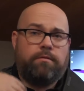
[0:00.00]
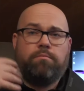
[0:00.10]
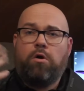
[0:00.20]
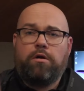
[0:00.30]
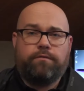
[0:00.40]

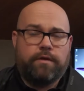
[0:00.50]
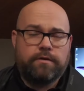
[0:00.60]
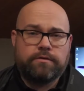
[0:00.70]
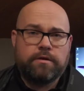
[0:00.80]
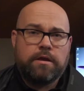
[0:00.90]
part of
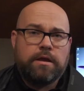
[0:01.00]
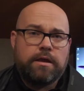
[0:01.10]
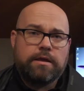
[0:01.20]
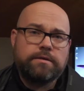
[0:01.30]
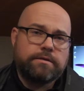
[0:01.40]
this,
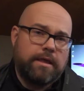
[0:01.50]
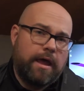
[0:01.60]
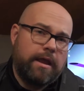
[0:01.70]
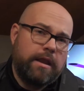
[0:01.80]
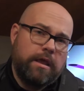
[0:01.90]
is
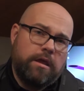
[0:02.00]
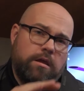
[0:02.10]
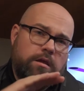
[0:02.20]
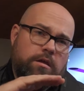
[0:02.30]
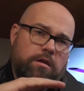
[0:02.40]
that
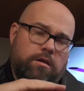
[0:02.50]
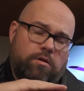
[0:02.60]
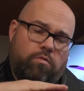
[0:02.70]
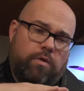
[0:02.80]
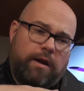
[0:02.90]

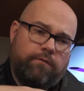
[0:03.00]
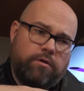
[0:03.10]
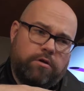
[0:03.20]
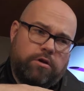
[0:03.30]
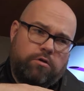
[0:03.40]

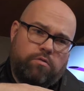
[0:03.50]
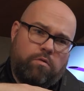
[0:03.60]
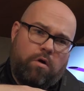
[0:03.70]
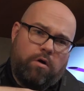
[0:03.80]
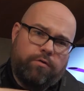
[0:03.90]
whenever
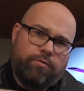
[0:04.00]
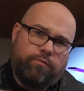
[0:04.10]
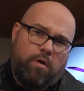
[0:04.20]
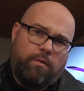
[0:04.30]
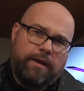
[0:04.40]
you are
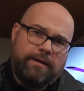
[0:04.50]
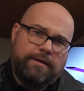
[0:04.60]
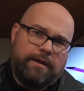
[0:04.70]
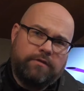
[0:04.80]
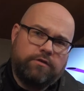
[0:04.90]
throwing a
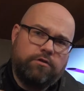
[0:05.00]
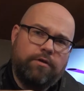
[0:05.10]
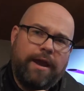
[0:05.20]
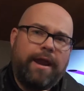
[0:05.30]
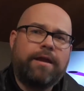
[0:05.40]
disc, your
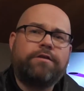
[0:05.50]
hand